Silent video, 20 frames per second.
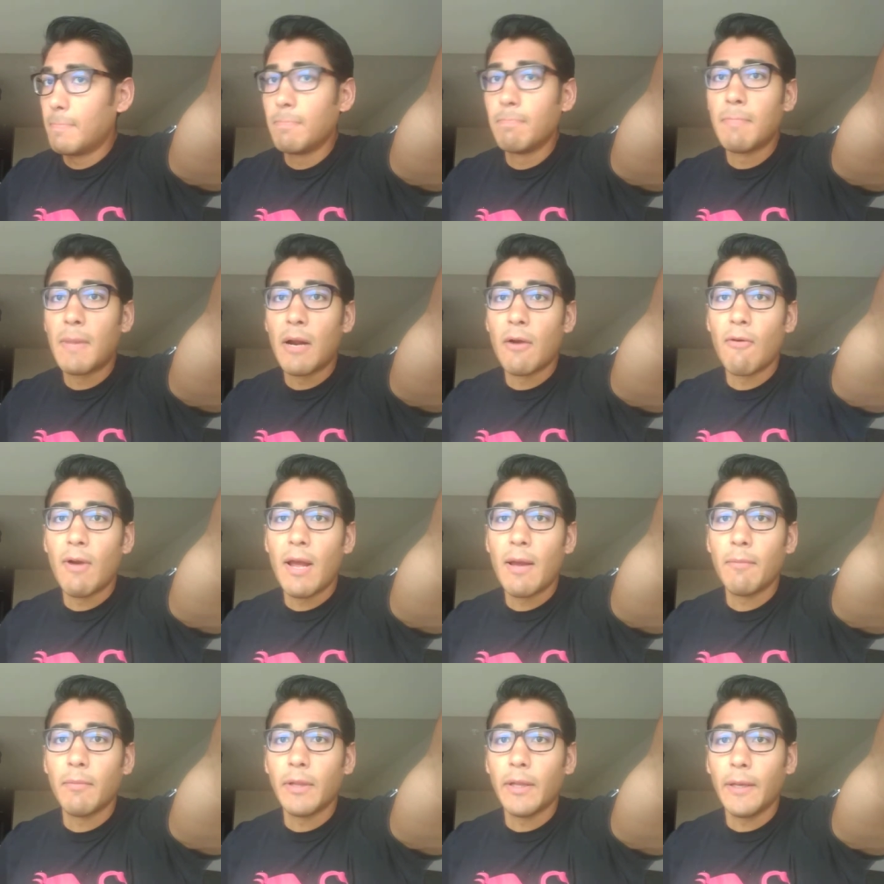My
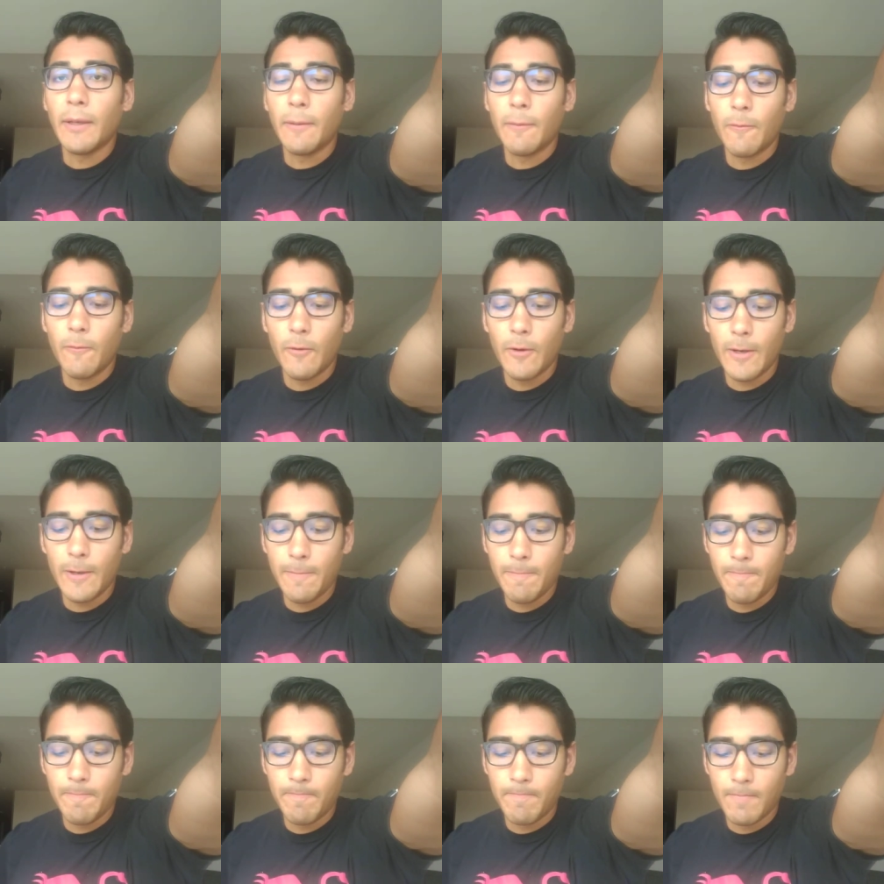rambling, right?
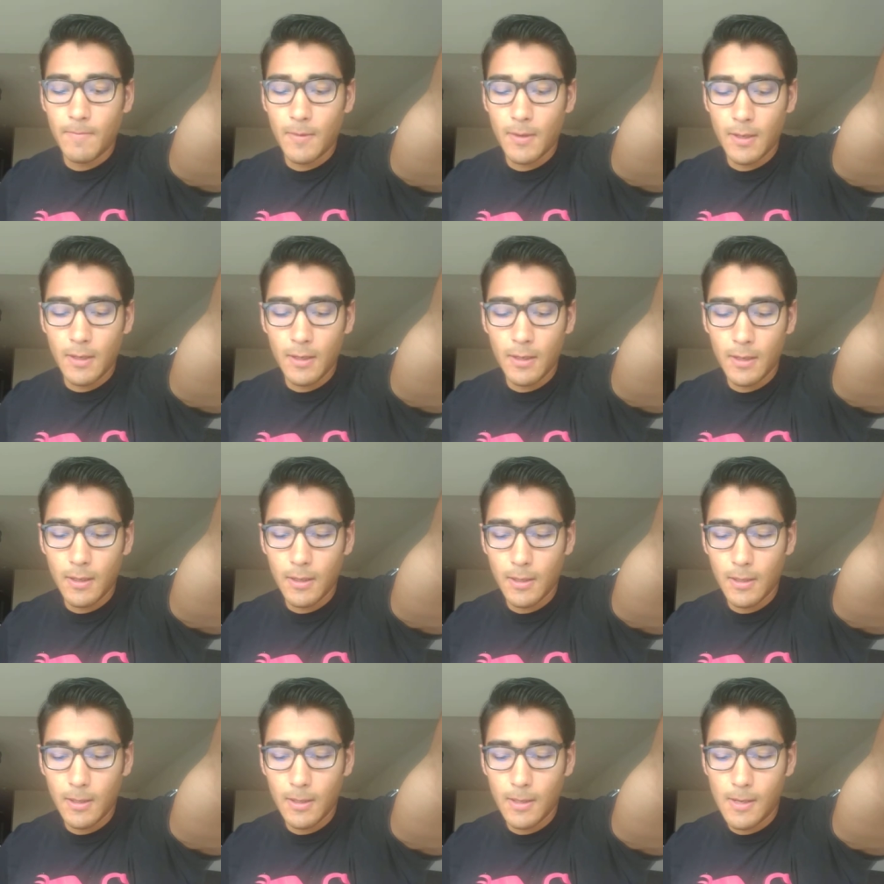
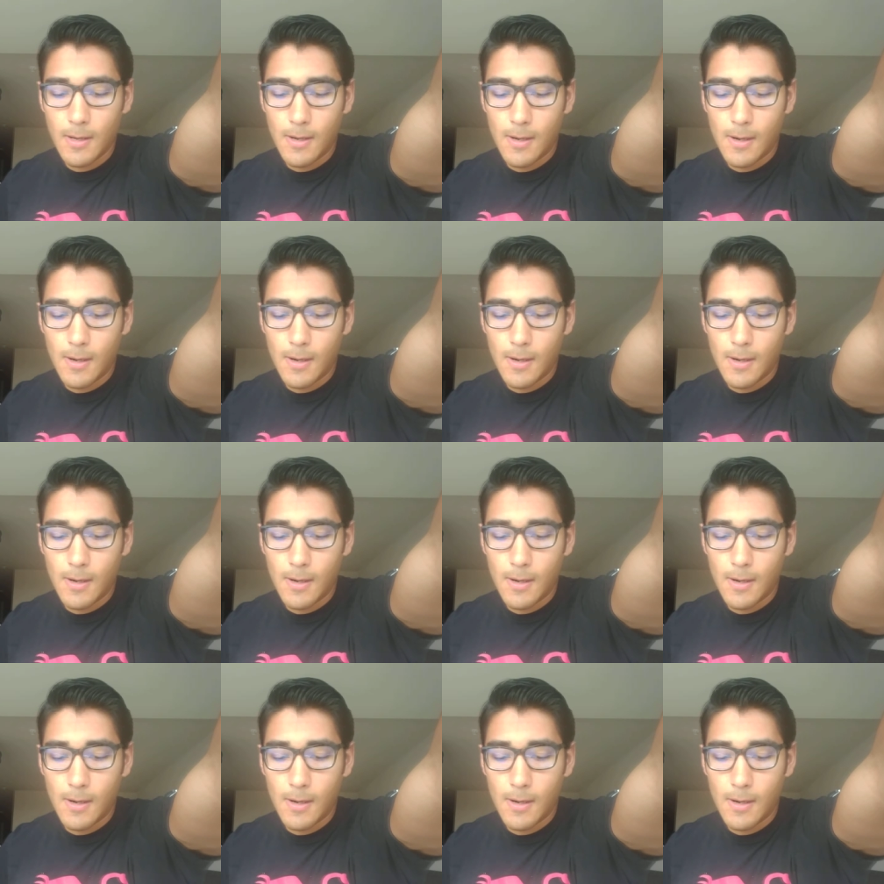Uh,